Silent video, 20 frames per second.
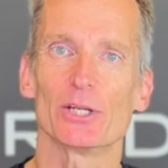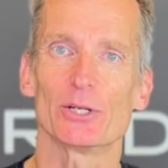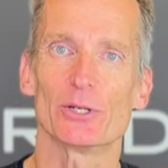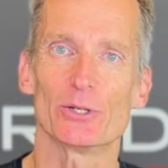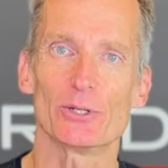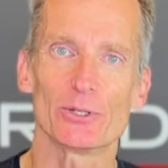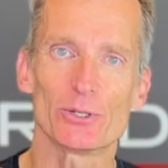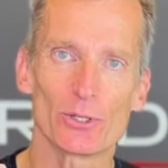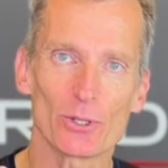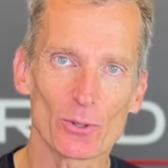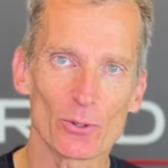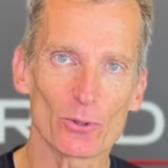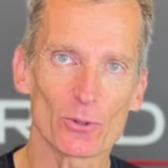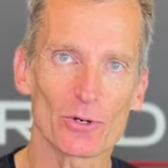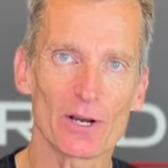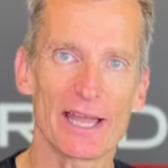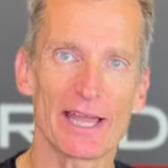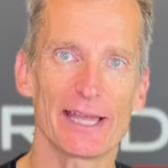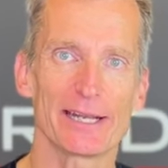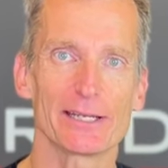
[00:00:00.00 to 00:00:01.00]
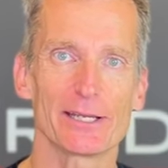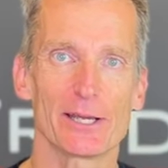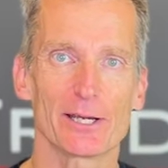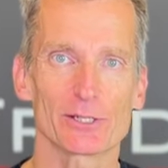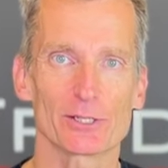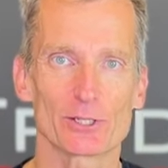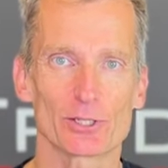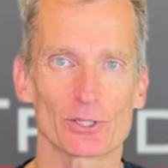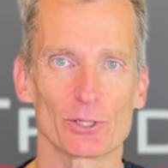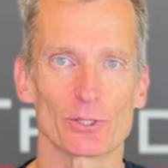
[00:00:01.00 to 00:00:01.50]
Nor had he
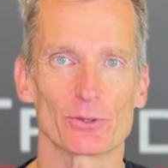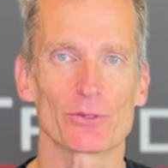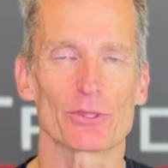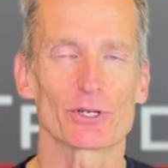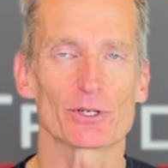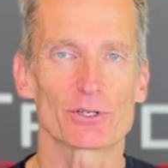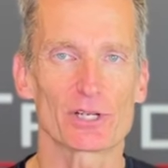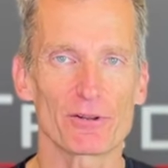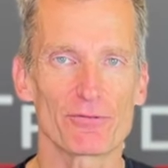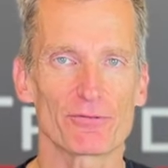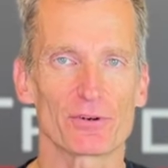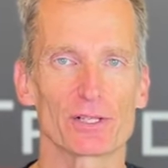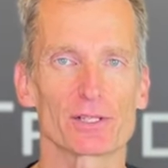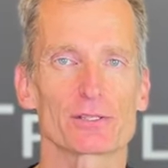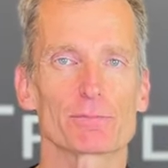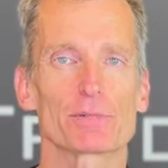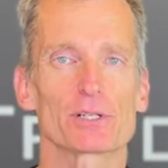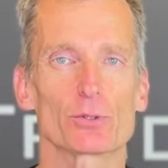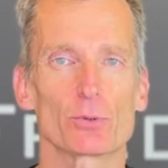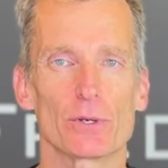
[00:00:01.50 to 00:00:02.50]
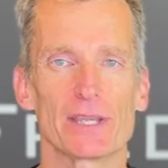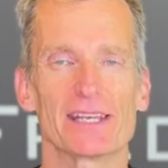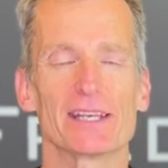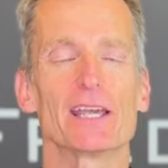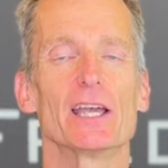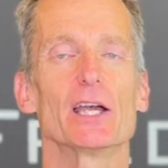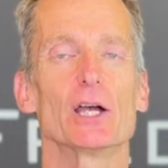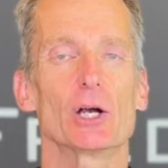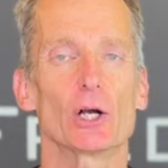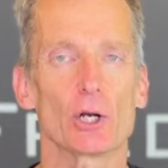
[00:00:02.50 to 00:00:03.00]
understood the difference
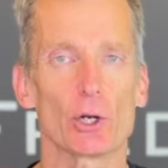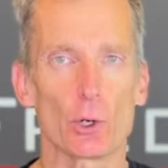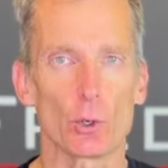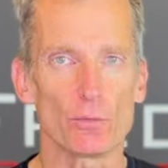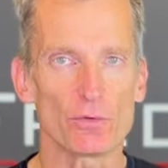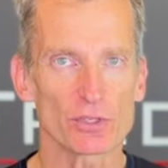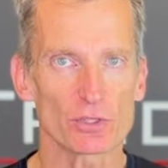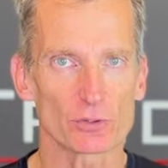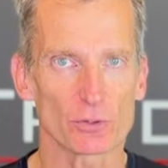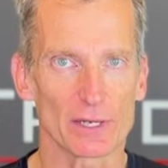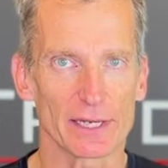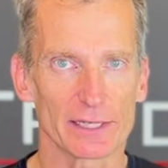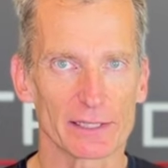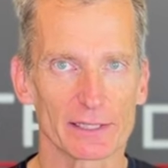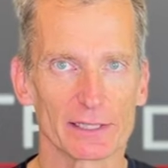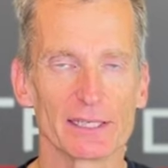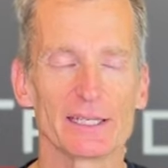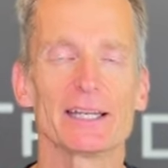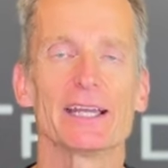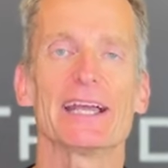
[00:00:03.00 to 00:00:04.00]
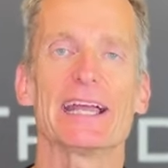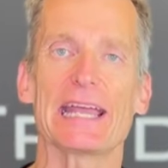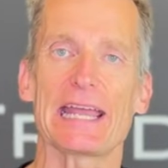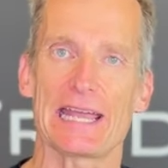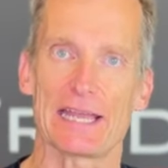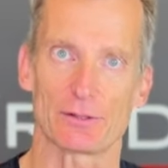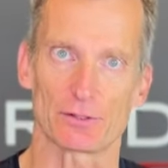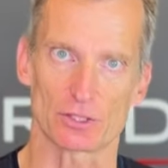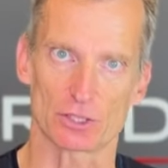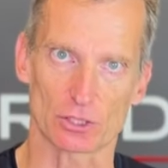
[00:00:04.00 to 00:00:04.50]
between overstride
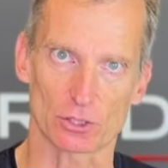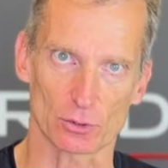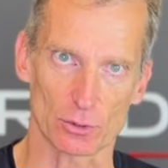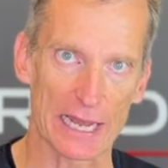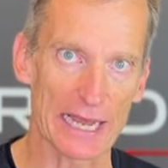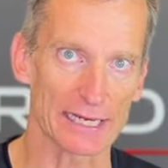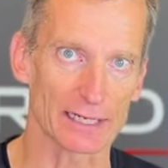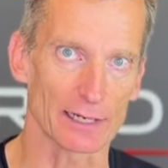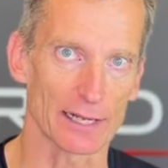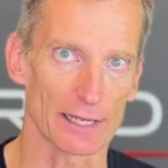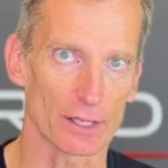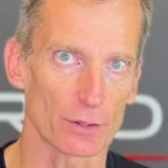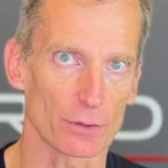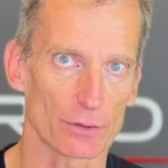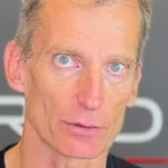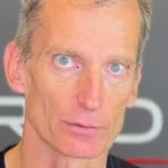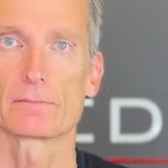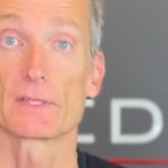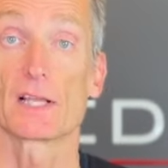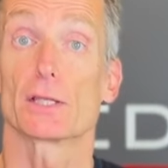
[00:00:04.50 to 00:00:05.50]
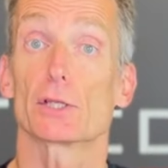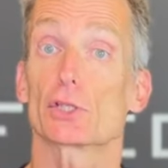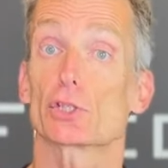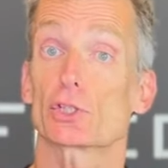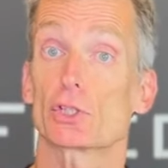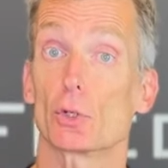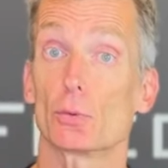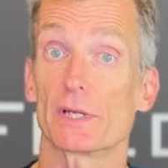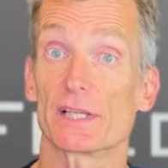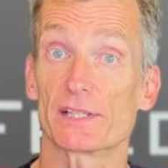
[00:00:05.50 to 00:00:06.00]
and stride length.
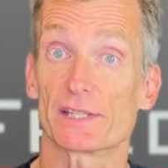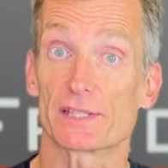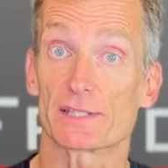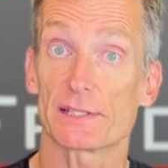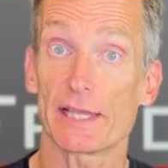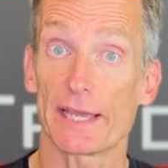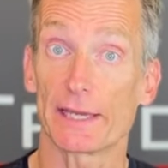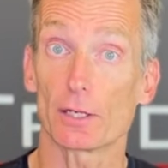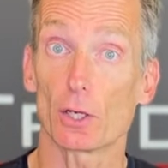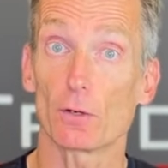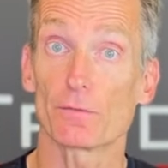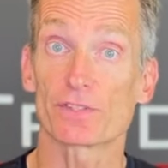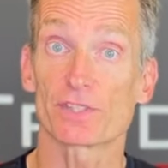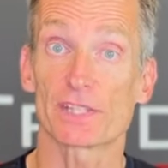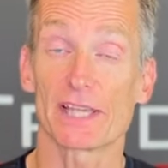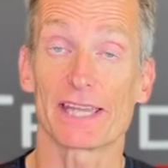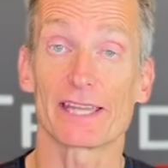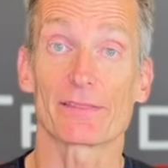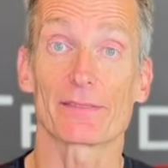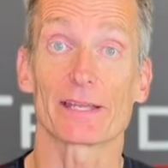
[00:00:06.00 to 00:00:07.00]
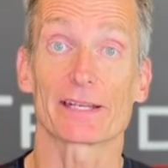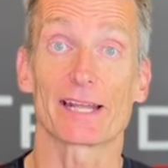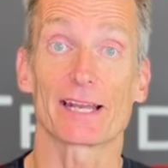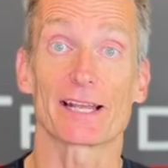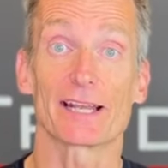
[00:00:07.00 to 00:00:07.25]
So instead of saying that I